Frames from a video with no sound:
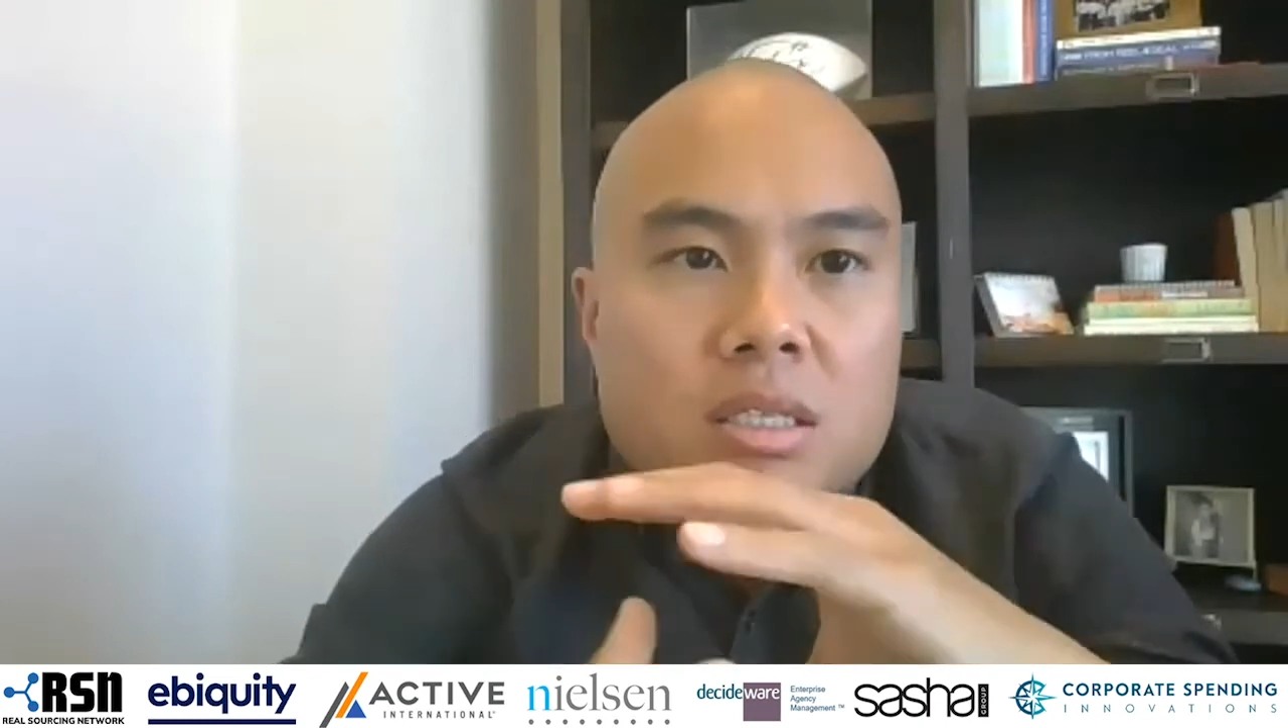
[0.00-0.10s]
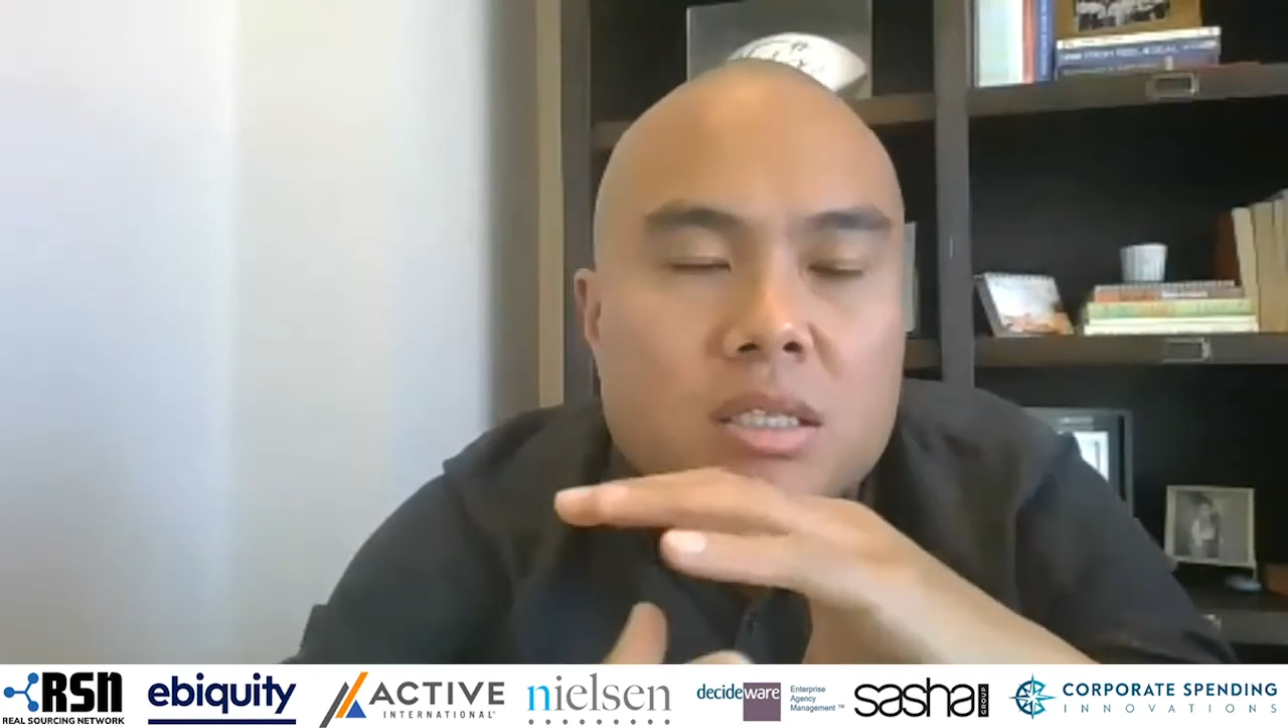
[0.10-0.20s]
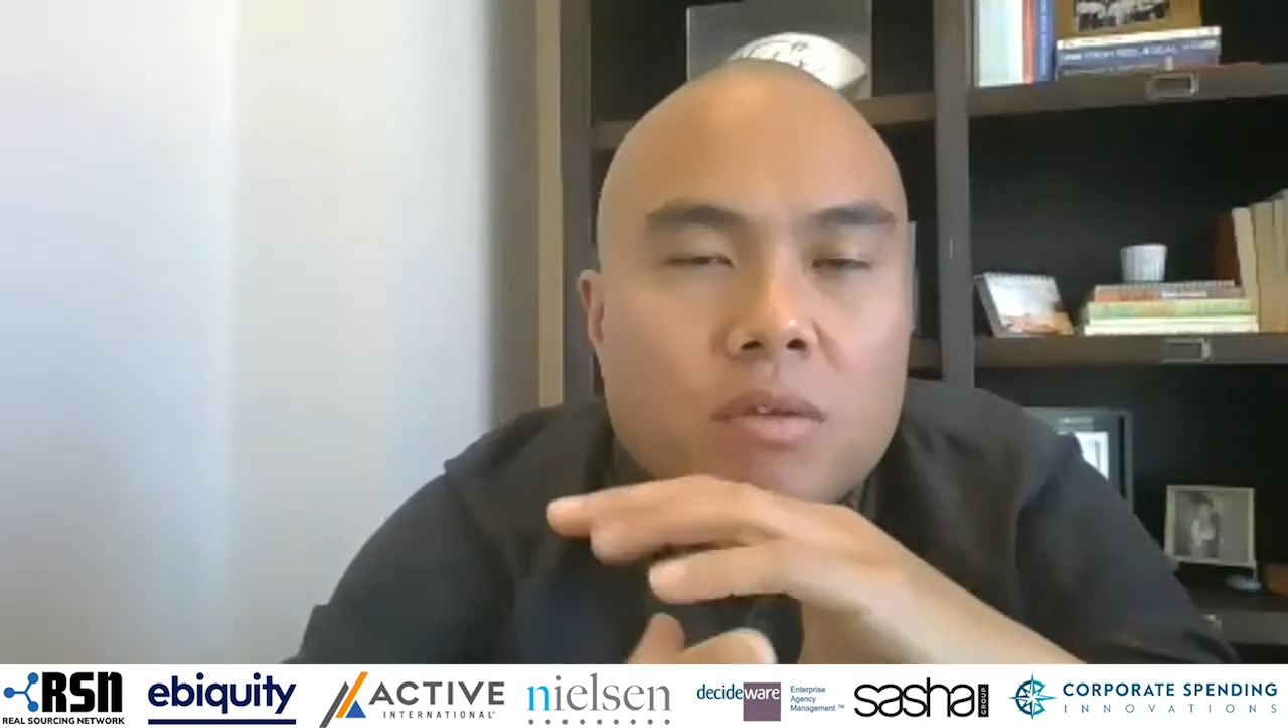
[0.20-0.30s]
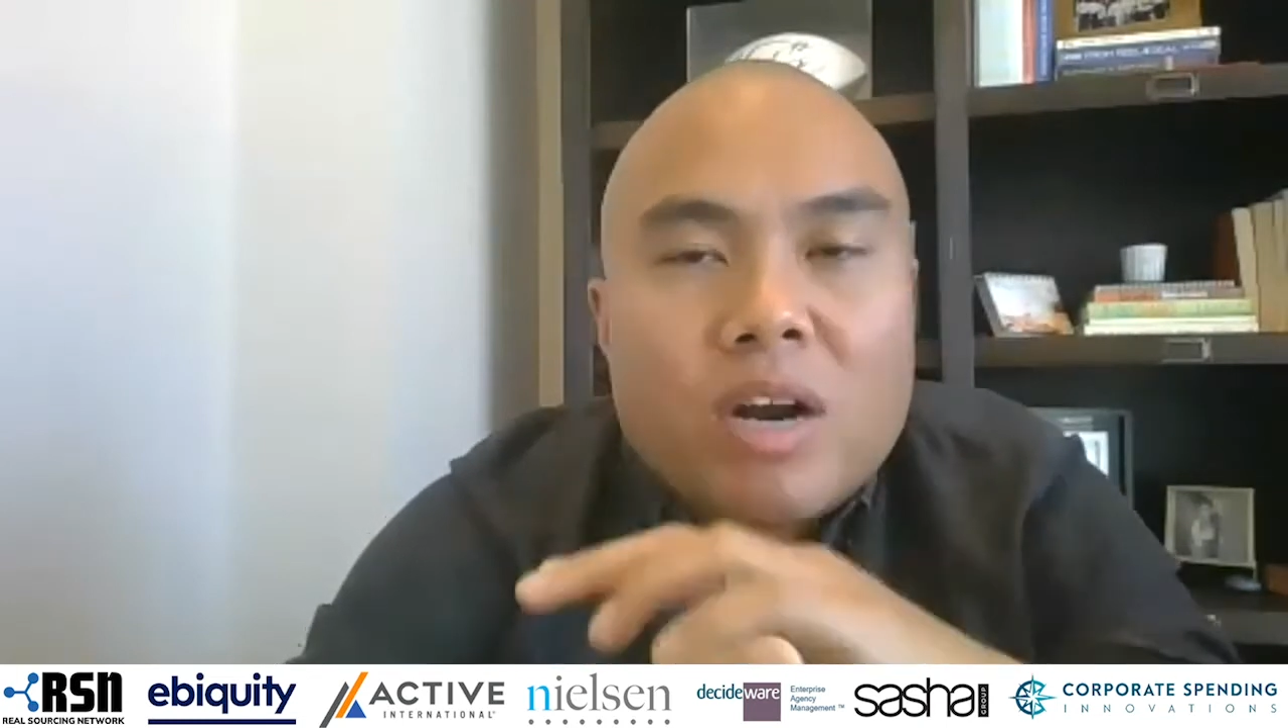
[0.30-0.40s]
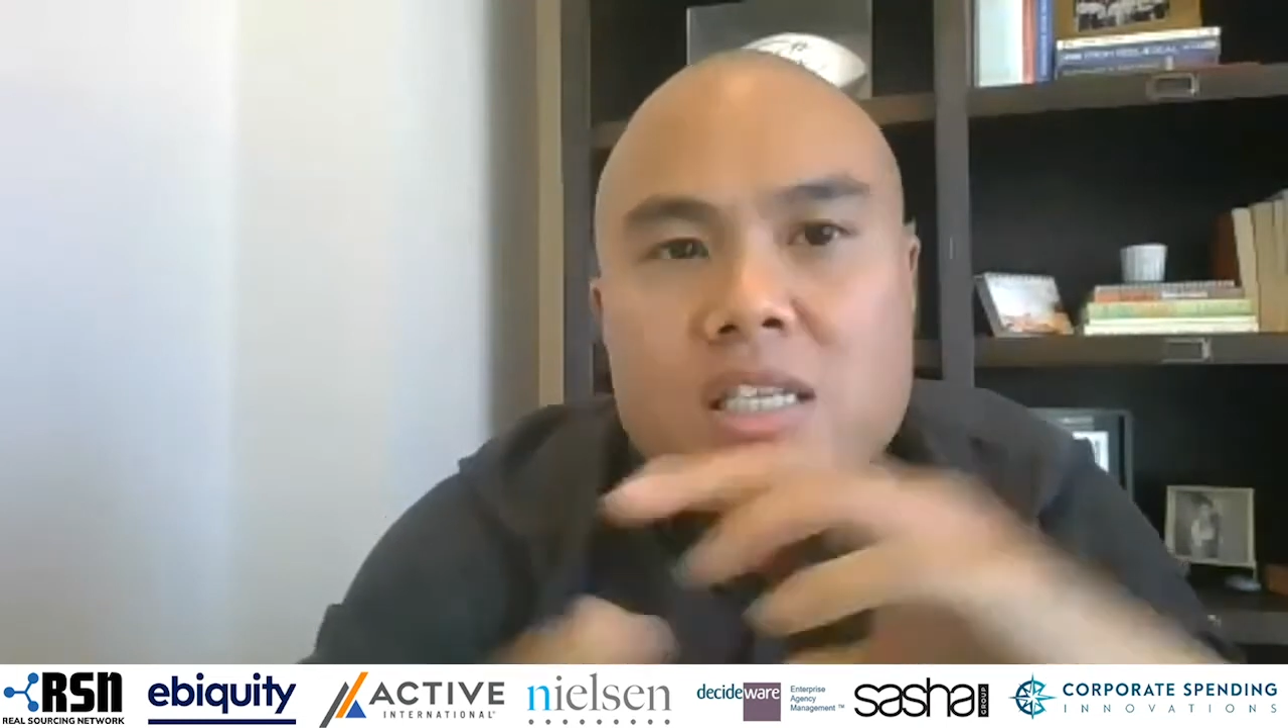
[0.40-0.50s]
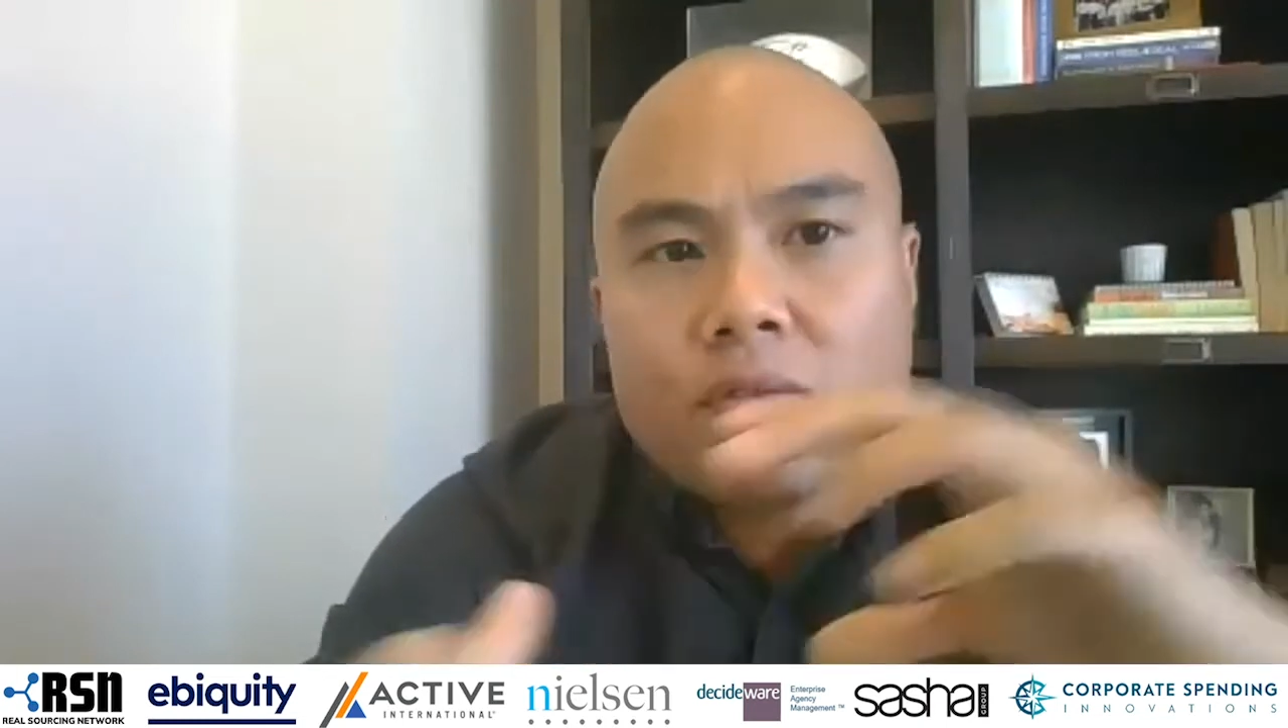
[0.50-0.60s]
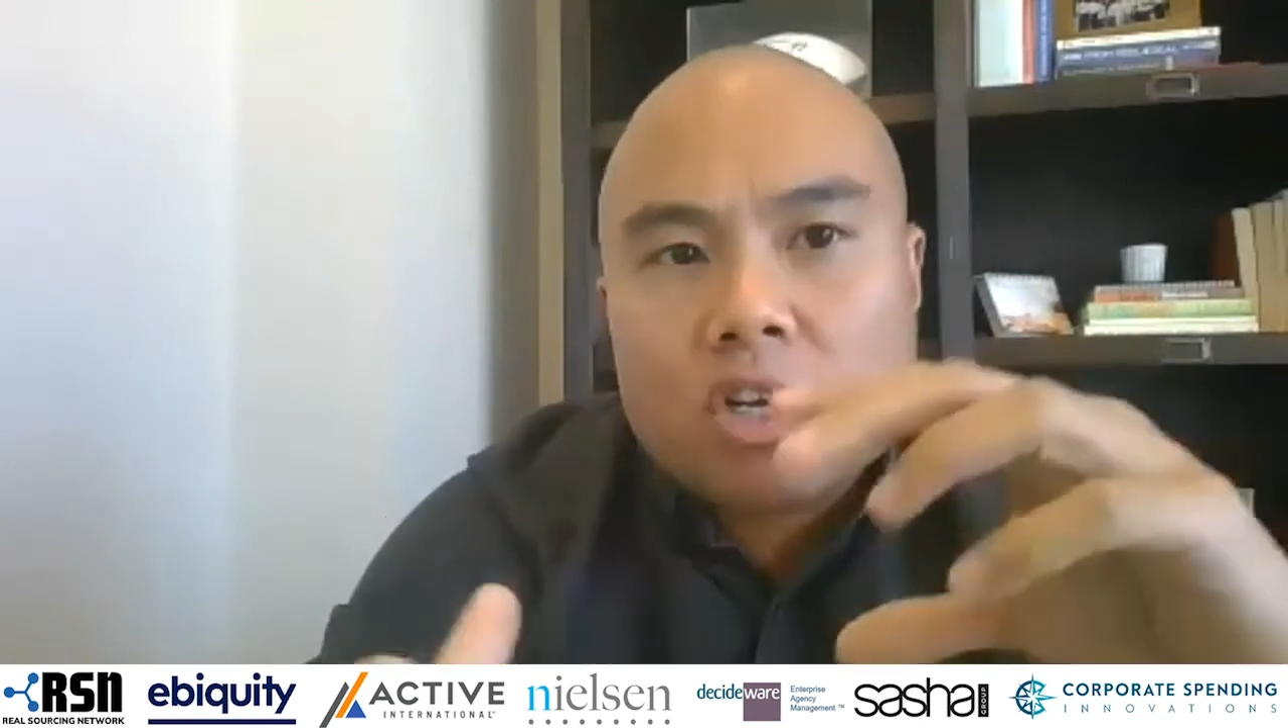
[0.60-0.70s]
the rest of our